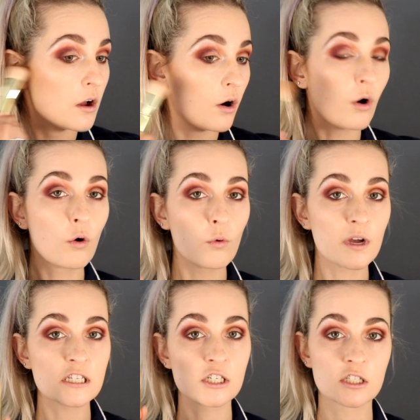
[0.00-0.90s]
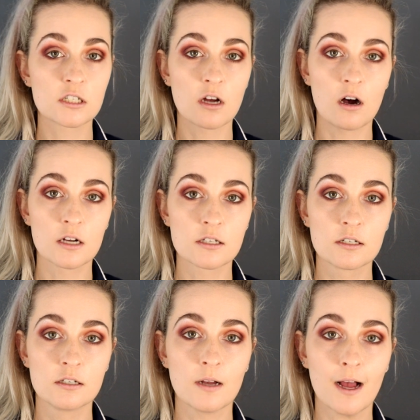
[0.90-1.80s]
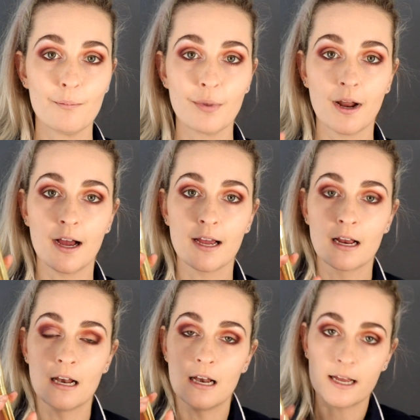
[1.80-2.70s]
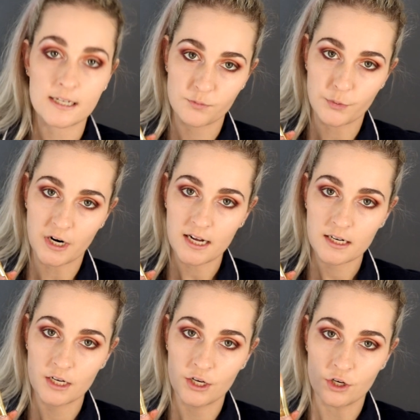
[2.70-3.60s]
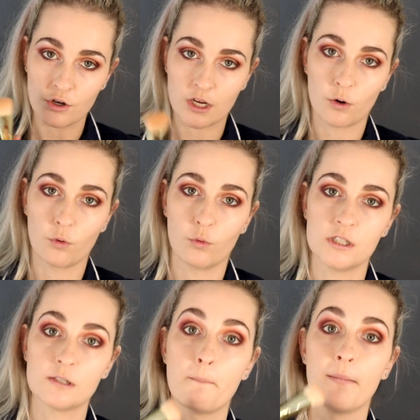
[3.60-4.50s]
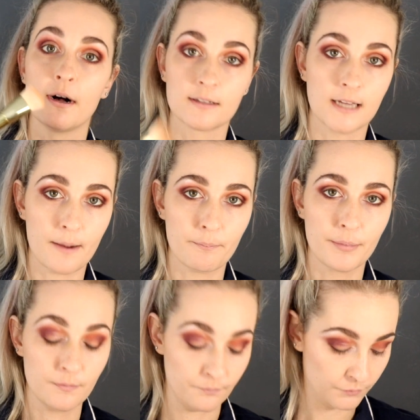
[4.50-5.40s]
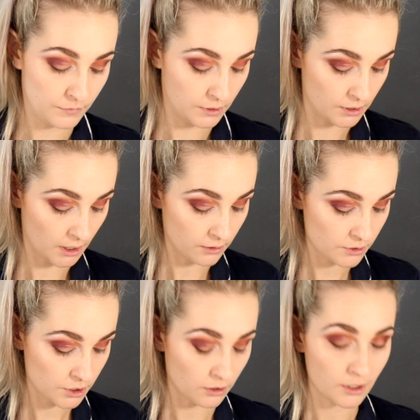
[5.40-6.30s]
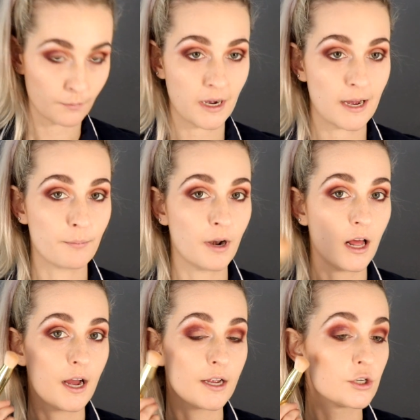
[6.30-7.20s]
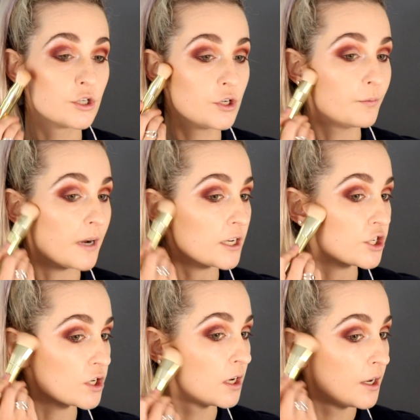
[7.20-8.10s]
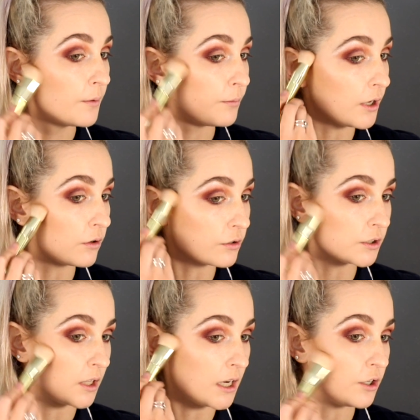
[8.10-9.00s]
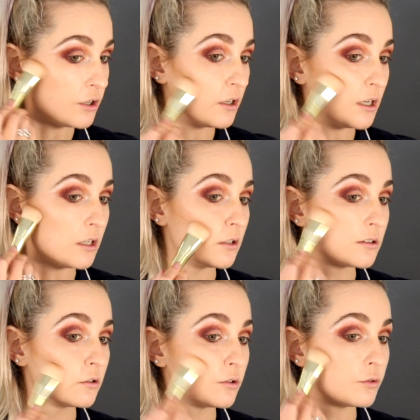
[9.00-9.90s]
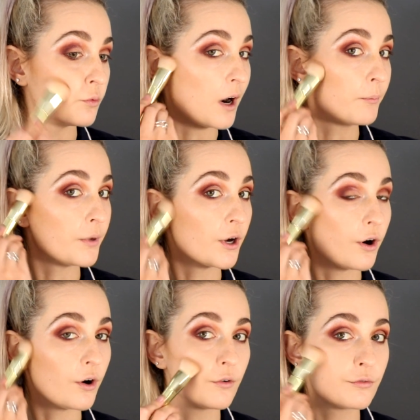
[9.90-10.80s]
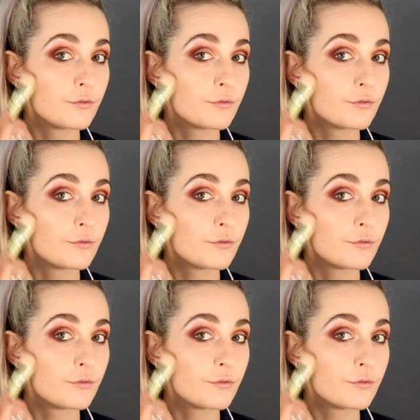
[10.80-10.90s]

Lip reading: Always start applying less product, you can always build up. Don't start by applying too much because then you need to wipe it off.